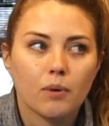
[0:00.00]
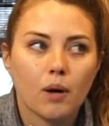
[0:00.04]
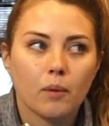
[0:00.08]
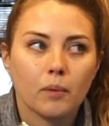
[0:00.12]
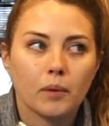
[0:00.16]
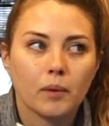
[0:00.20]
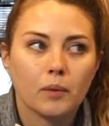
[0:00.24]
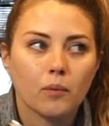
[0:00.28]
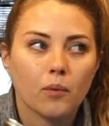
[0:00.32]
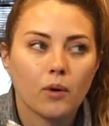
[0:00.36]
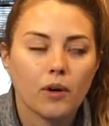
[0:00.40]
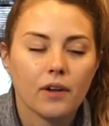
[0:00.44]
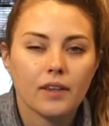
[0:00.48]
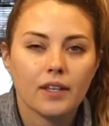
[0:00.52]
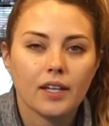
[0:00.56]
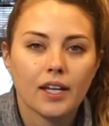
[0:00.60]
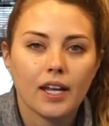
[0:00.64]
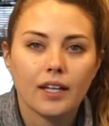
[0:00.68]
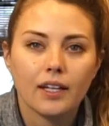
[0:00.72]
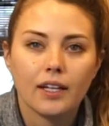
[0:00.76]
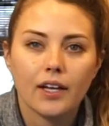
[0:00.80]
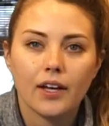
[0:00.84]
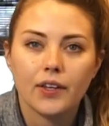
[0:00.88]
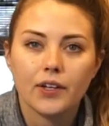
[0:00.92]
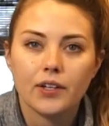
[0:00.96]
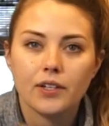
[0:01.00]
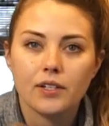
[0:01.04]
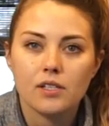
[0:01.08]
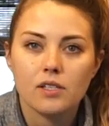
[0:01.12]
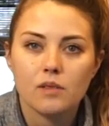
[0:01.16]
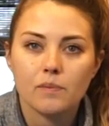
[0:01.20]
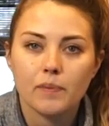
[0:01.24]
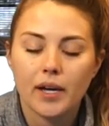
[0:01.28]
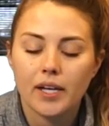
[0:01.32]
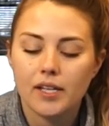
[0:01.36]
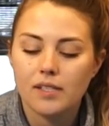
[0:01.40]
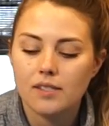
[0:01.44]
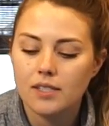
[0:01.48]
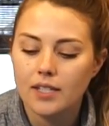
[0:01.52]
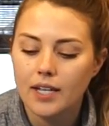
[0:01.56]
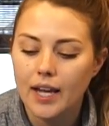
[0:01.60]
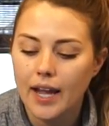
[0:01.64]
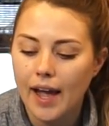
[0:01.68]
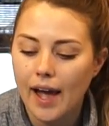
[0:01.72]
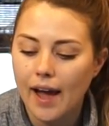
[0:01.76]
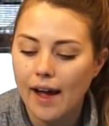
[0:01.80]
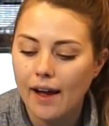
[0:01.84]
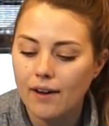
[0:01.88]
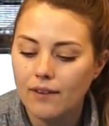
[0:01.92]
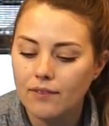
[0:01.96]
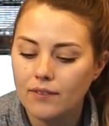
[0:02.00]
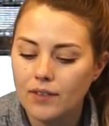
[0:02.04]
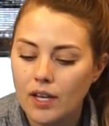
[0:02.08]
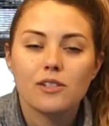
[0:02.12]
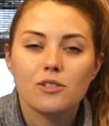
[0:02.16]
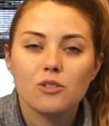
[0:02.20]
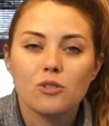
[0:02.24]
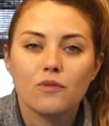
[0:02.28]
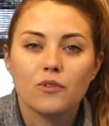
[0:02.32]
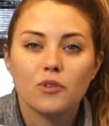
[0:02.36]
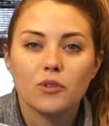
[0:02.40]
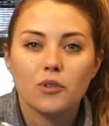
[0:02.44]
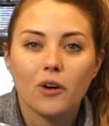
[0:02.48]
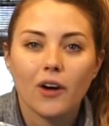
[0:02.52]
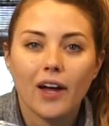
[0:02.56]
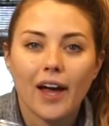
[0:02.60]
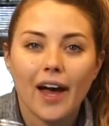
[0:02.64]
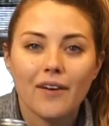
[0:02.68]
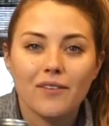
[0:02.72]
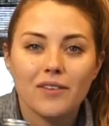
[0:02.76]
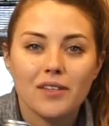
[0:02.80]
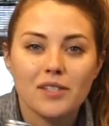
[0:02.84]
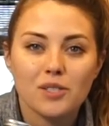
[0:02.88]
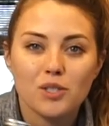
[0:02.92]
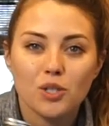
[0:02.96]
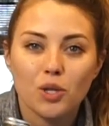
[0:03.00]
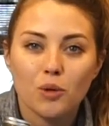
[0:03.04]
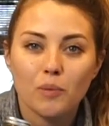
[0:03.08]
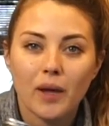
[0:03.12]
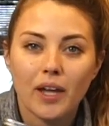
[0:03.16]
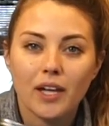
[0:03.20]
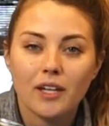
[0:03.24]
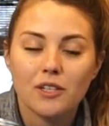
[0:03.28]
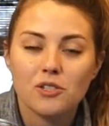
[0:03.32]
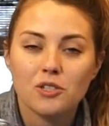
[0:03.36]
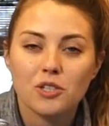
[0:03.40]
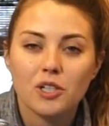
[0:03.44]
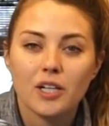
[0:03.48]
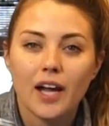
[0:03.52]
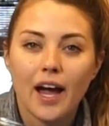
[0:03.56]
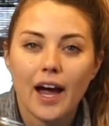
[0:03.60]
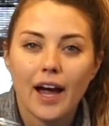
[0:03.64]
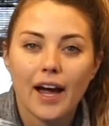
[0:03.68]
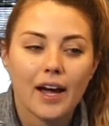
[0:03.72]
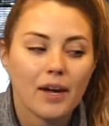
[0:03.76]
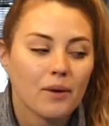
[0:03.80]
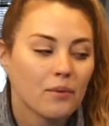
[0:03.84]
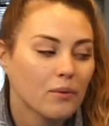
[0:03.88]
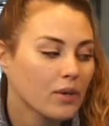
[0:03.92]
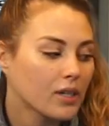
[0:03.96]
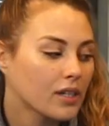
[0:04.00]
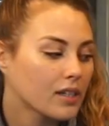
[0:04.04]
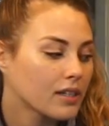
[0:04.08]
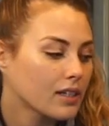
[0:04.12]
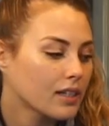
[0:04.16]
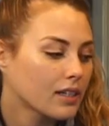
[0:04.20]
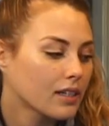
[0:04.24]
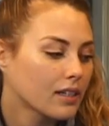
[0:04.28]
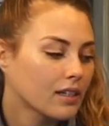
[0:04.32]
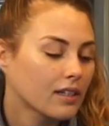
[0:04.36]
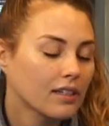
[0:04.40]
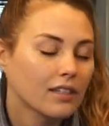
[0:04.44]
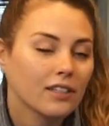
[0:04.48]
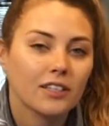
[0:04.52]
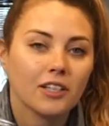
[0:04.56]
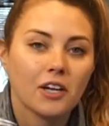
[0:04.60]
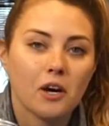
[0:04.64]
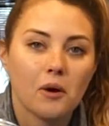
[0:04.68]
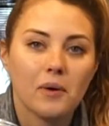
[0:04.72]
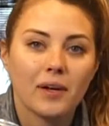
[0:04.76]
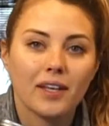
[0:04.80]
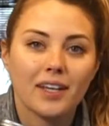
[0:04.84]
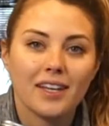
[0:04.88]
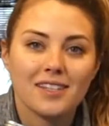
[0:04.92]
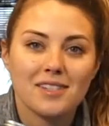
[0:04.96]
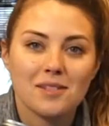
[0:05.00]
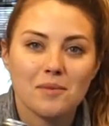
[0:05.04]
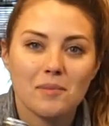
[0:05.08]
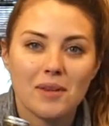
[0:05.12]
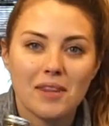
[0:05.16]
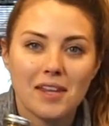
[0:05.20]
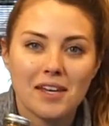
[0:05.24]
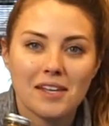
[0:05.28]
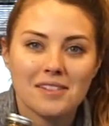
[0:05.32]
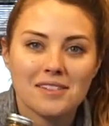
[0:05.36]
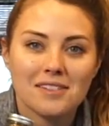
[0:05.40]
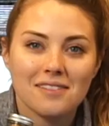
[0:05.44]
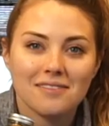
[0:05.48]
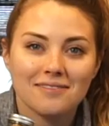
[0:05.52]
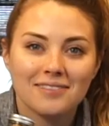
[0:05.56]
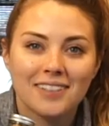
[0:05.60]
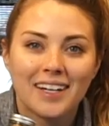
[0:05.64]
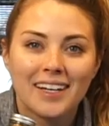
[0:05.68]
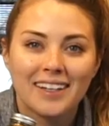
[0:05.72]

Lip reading: probably more than any other spice that I have. So if you don't have this in your pantry, I would go and get some of this.